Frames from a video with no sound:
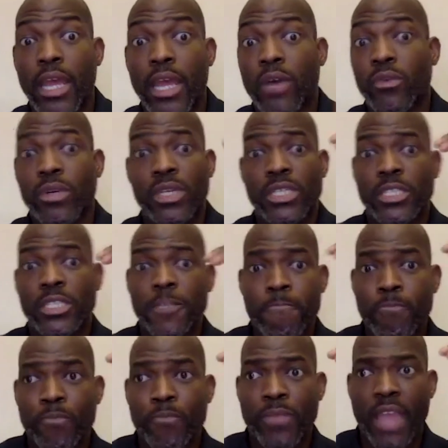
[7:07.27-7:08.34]
It was,
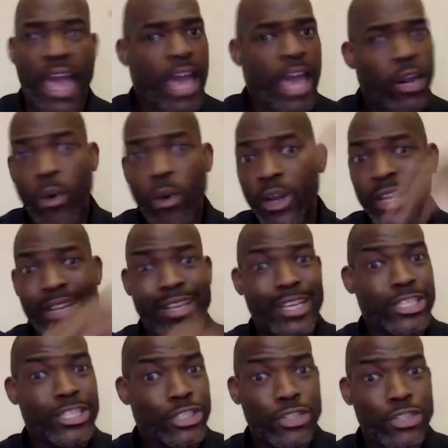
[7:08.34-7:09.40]
I don't want any
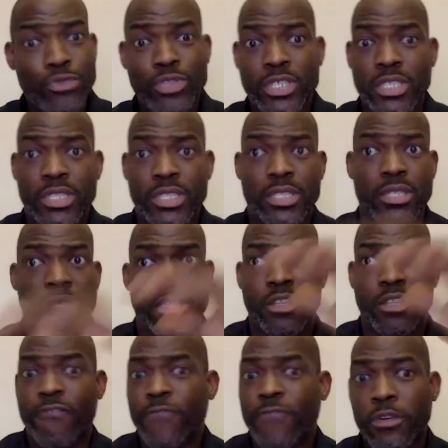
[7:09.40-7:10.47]
excuses.
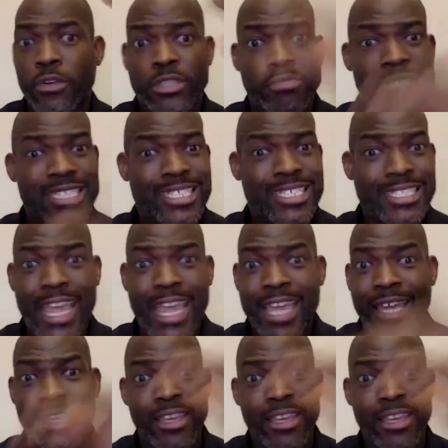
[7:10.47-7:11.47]
The first mistake,